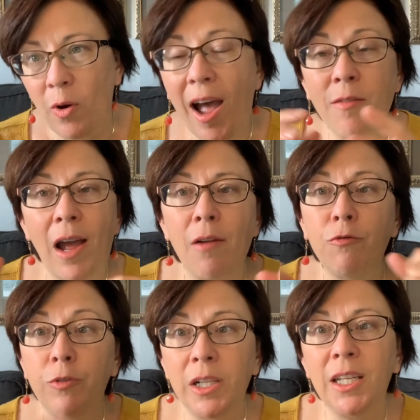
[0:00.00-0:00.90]
I
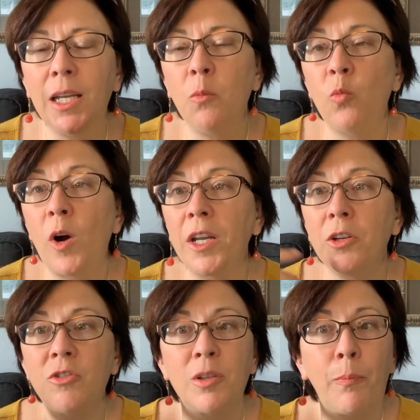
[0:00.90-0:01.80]
really want you
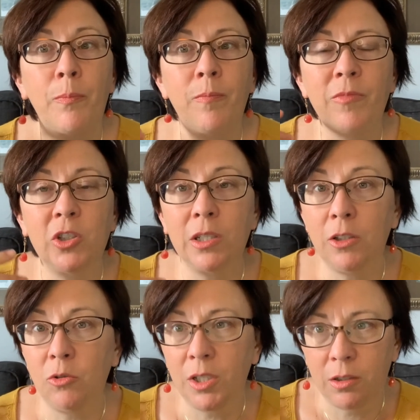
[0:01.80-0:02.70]
to
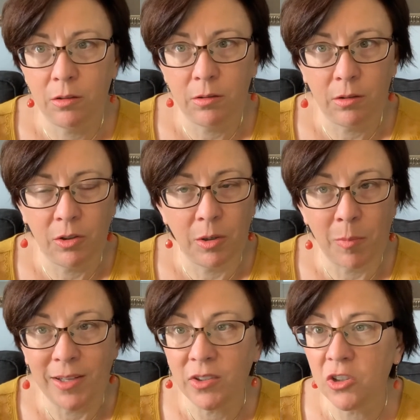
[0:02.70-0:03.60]
you can
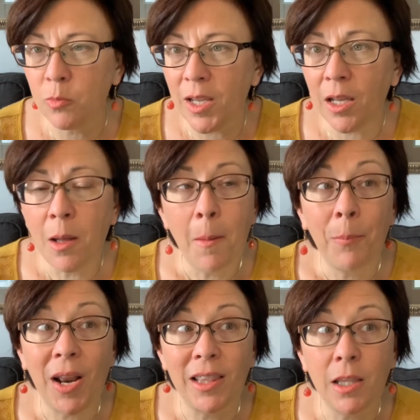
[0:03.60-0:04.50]
message me, but
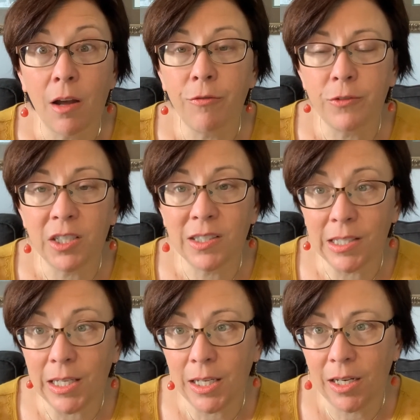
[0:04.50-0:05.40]
I'd love to
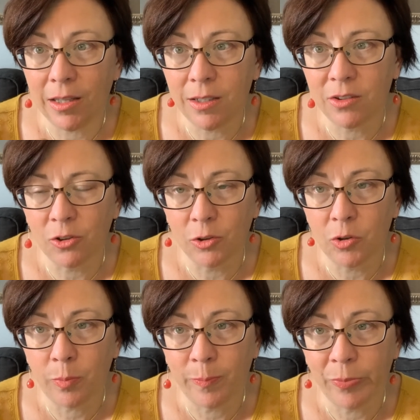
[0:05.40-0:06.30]
see it in this group,
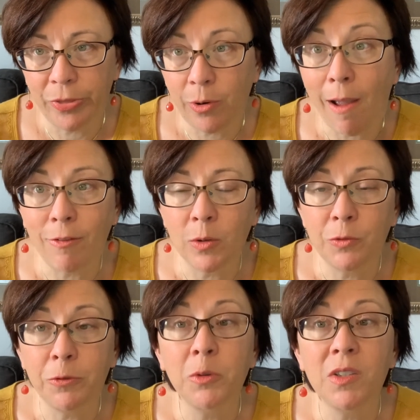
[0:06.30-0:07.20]
Thriving with
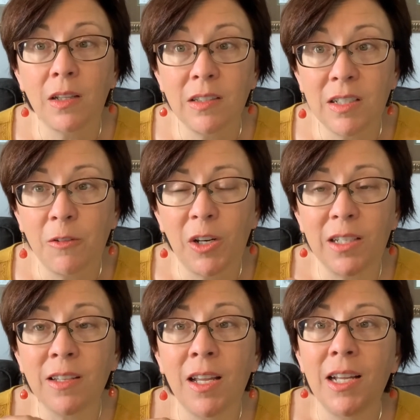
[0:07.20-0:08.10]
Food Sensitivities.
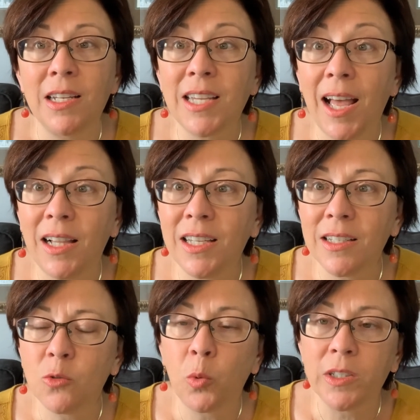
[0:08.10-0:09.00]
Tell
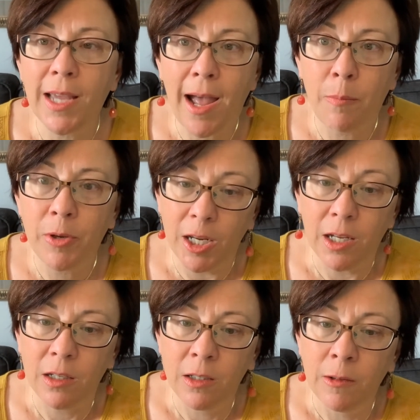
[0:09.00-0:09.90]
us what's happening.
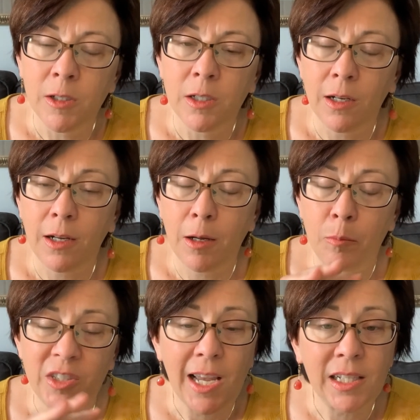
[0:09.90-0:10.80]

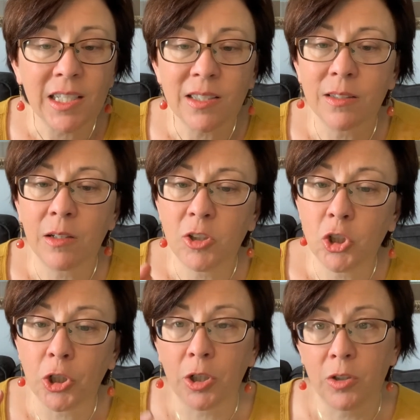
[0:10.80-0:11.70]
Tell us
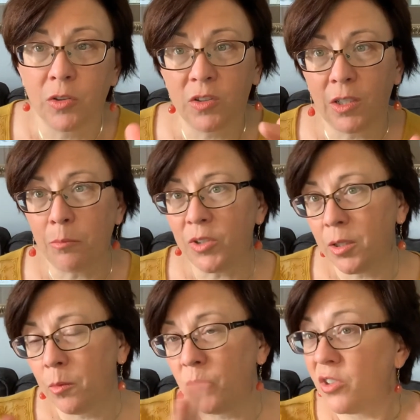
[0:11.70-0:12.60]
your
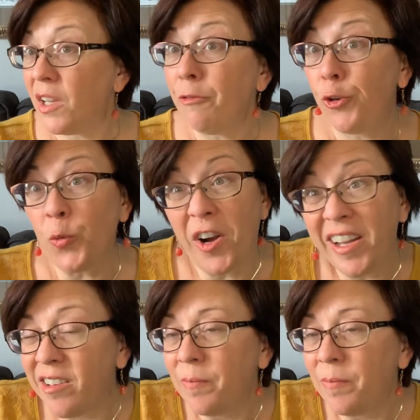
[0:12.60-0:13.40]
symptoms if you want.